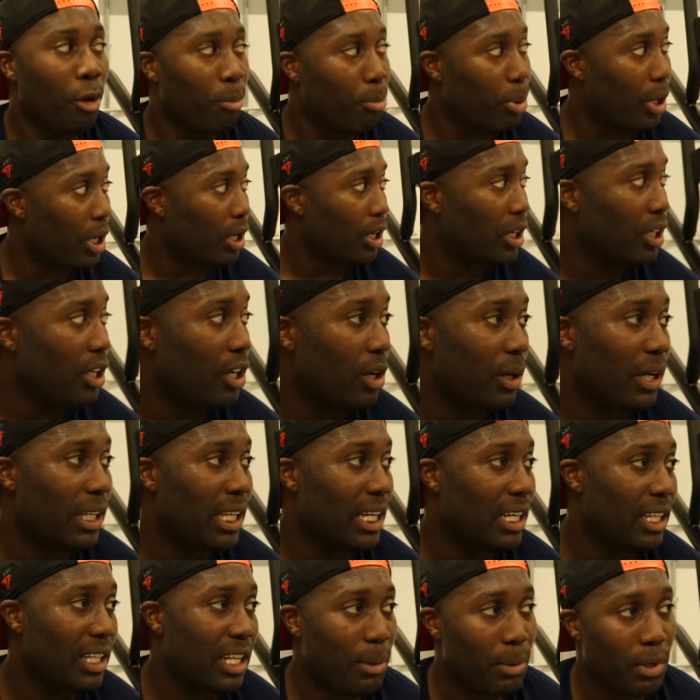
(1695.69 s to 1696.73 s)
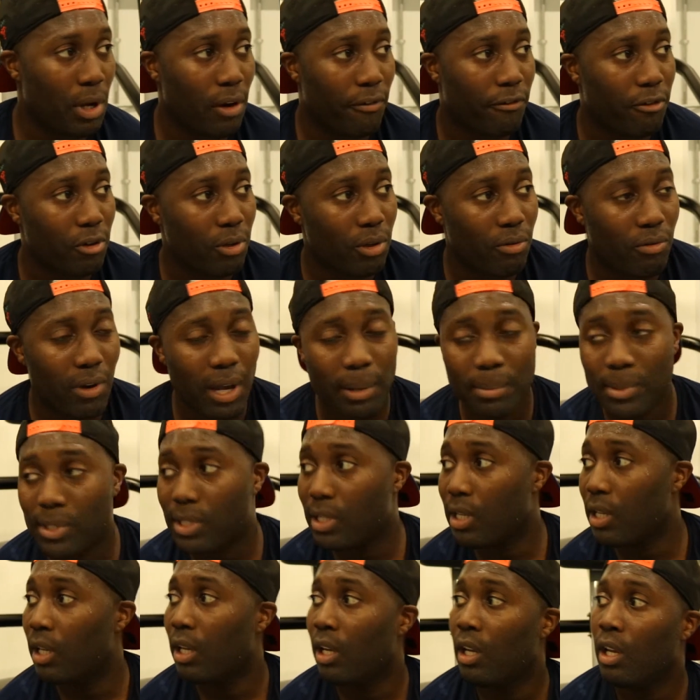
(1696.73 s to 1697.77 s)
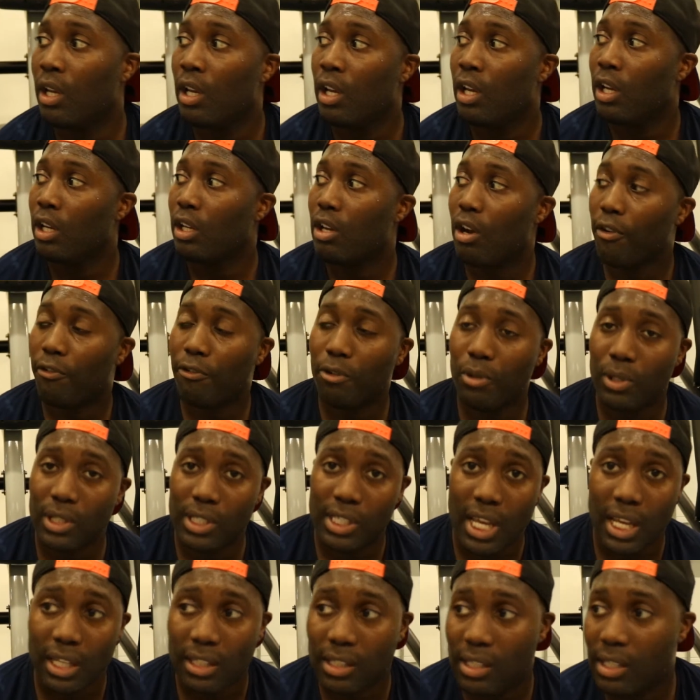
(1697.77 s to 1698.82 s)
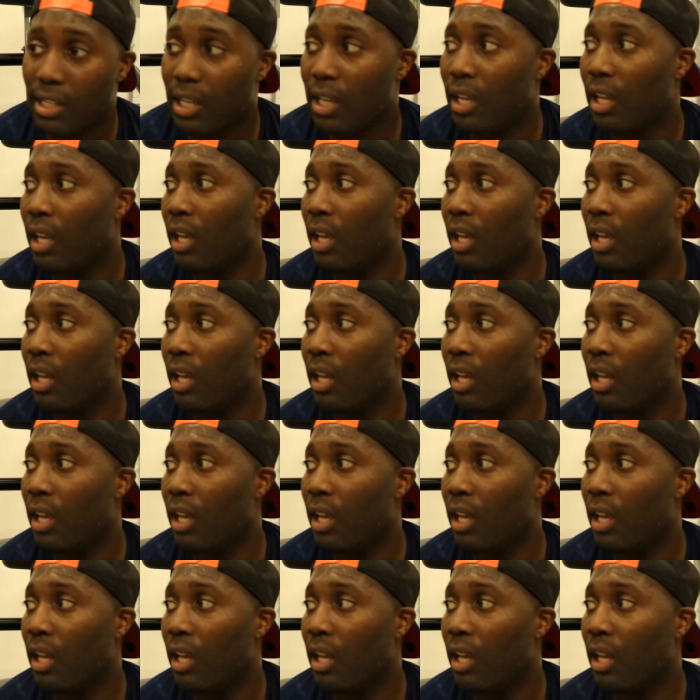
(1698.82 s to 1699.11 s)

But you know, at the end of the day, we got through the reps, got through the sets,